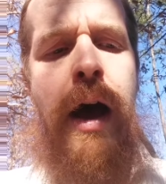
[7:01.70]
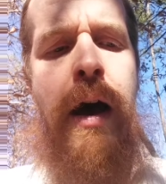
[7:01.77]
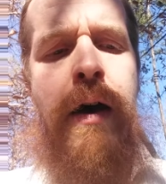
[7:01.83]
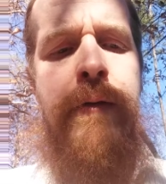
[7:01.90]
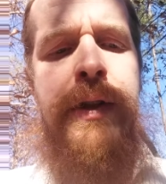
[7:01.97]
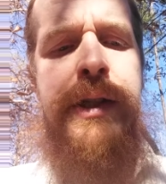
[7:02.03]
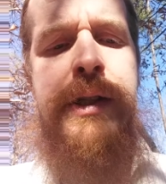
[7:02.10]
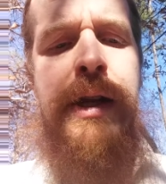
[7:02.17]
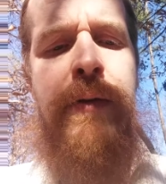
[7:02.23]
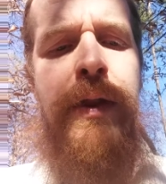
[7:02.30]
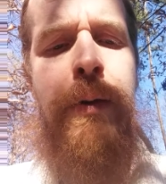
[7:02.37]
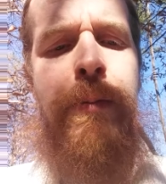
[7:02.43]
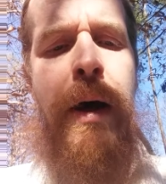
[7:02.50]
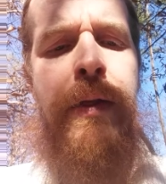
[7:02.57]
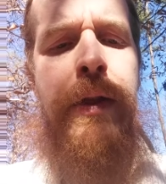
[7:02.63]
of the
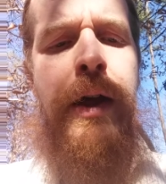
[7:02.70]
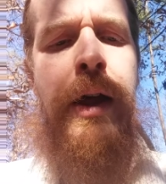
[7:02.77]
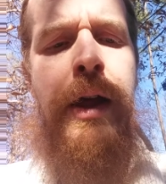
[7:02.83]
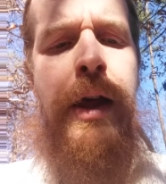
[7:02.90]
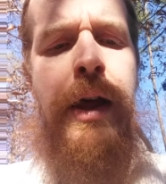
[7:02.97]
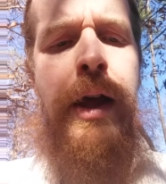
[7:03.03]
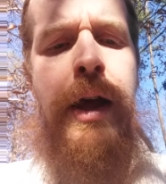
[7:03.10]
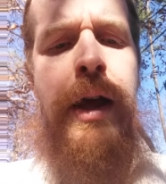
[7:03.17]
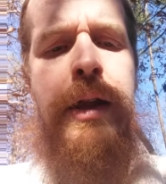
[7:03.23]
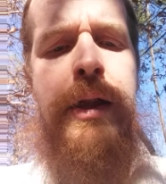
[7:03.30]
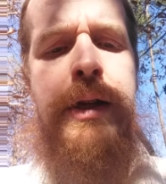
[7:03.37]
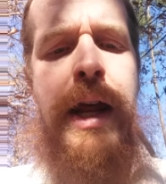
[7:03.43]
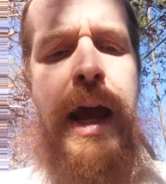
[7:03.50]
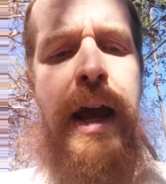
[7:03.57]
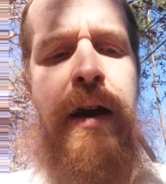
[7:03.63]
7th month, the
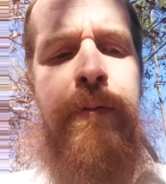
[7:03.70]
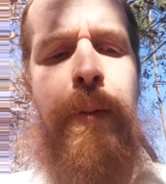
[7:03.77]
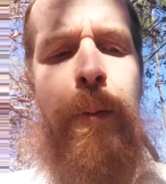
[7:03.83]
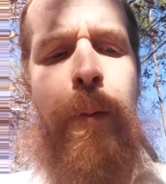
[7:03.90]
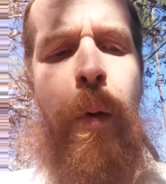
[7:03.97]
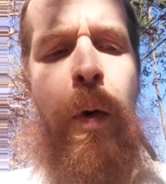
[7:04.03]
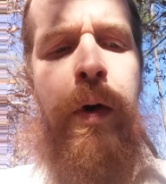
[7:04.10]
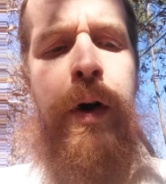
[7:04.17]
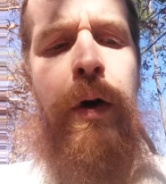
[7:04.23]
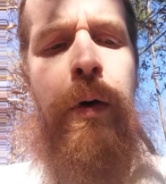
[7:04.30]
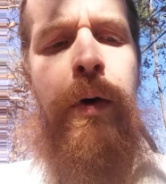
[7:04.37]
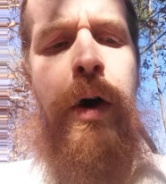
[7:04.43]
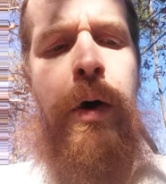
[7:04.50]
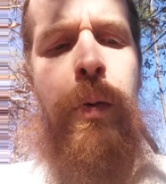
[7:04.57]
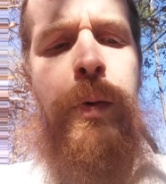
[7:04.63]
day of memorial,
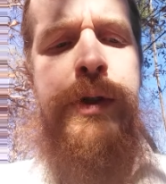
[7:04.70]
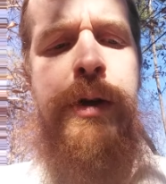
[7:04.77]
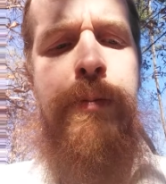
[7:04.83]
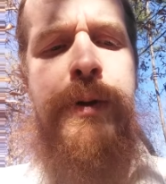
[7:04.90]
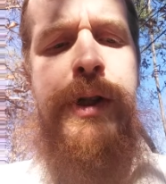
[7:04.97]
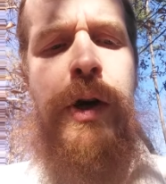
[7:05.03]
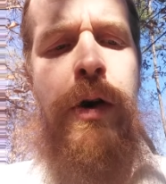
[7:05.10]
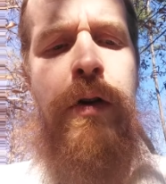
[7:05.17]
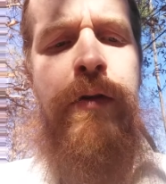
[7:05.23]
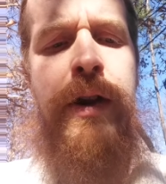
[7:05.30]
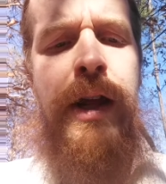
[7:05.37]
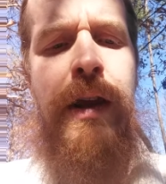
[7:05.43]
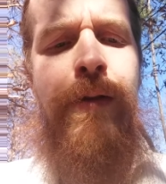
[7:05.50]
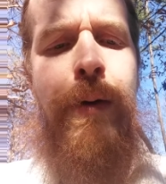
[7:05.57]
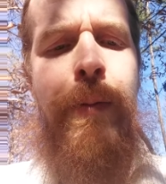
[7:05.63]
was observed
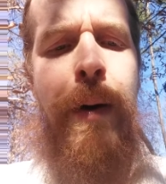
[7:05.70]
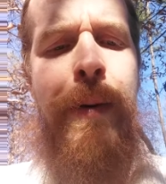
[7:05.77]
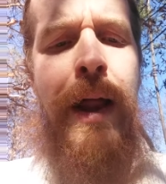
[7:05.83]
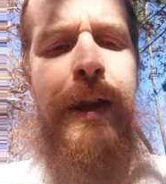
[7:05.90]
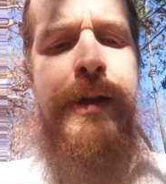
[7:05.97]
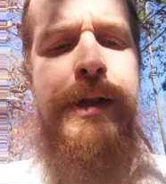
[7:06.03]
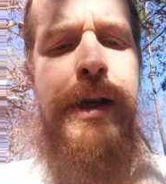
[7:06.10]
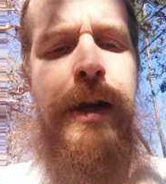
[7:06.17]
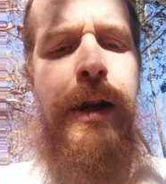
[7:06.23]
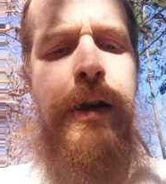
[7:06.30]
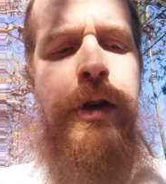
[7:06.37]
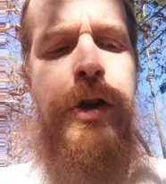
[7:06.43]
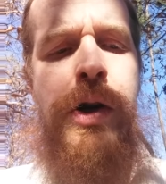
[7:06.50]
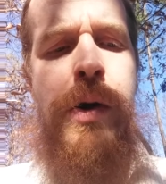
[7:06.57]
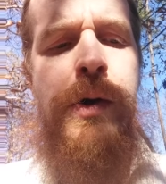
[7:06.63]
even by
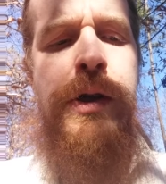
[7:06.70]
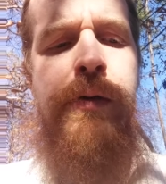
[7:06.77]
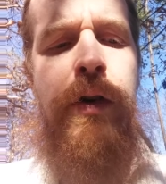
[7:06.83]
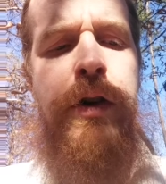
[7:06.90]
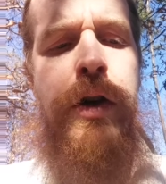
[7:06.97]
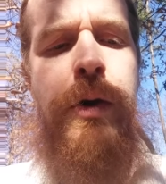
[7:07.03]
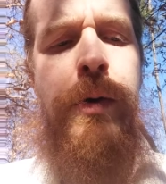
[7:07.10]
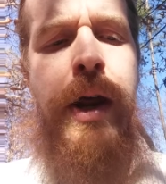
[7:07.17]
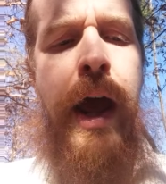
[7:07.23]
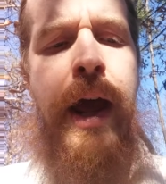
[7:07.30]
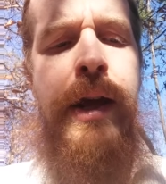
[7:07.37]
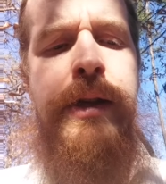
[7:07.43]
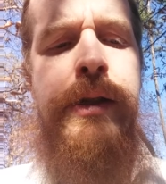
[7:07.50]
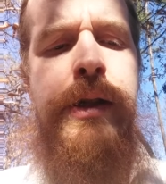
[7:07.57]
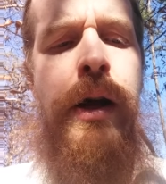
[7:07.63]
Palestinian Jews for 2
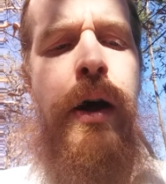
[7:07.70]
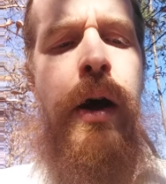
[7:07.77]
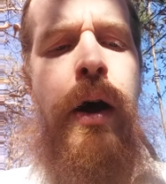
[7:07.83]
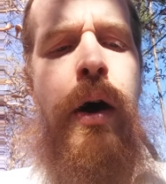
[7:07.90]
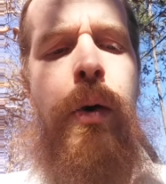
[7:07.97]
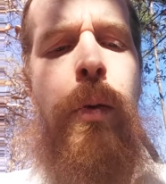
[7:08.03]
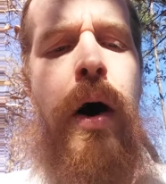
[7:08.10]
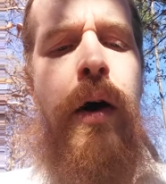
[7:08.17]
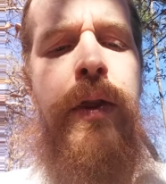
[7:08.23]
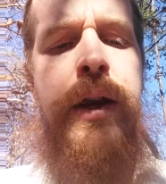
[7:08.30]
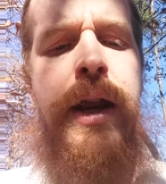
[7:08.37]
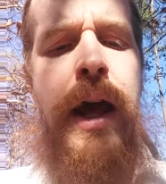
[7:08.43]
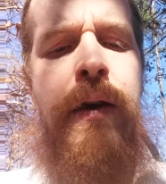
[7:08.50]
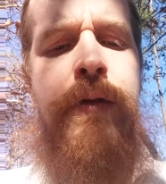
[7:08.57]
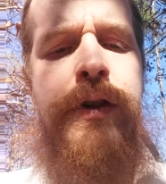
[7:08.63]
days, while the
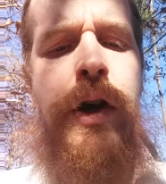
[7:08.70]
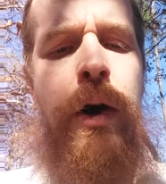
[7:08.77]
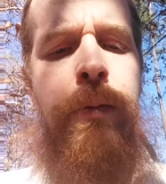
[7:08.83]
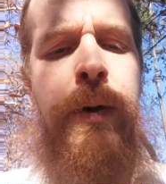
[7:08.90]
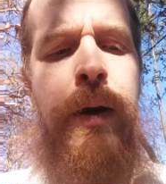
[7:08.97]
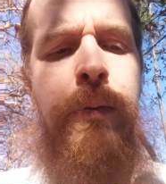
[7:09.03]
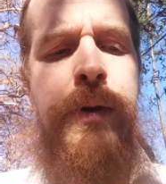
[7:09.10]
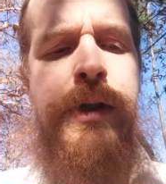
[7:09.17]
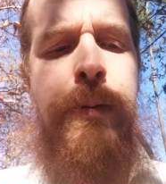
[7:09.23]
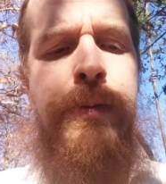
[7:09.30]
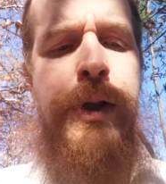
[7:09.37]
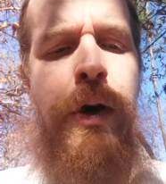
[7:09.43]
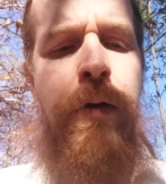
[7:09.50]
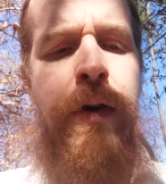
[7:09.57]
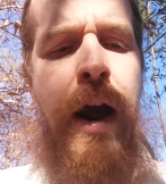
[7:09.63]
Day of Atonement was
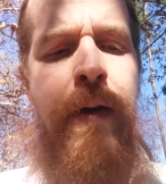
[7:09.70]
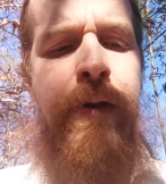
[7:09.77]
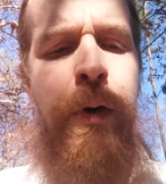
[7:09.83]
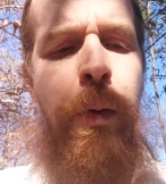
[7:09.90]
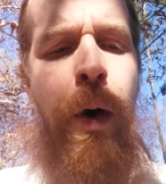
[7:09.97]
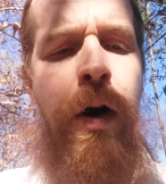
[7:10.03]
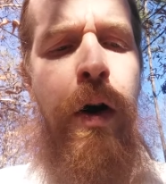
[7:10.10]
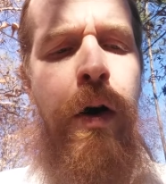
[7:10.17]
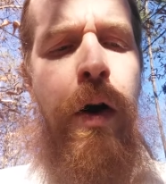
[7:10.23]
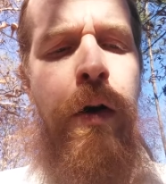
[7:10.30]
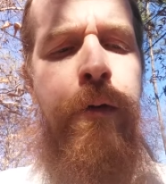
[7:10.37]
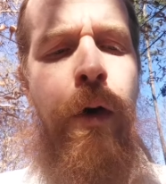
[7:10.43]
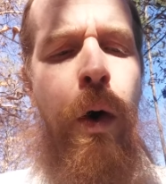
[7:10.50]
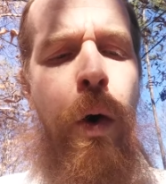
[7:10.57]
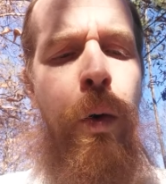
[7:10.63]
observed everywhere
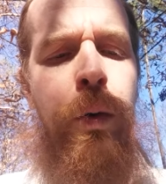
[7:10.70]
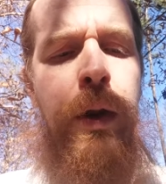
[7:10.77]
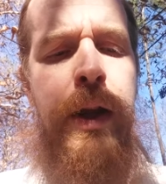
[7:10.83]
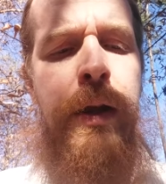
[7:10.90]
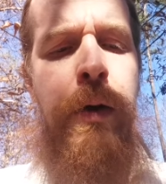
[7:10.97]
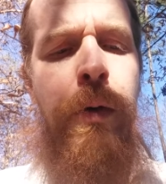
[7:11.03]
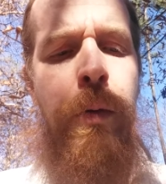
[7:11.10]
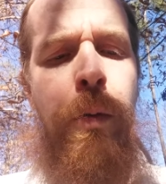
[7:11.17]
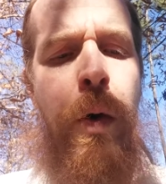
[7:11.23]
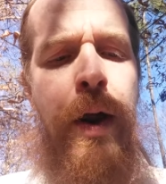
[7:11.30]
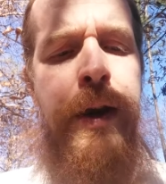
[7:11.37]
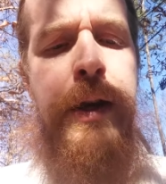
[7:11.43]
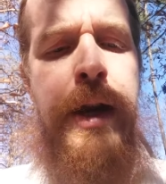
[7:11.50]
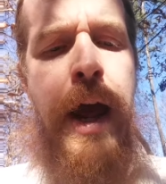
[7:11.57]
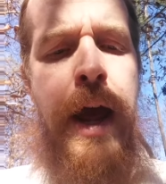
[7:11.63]
for only
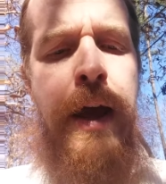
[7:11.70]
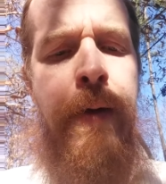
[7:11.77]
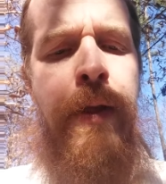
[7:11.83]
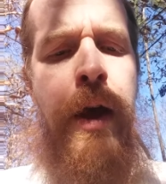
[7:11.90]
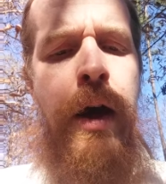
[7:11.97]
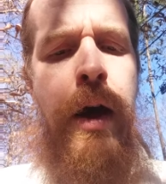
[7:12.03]
1 day.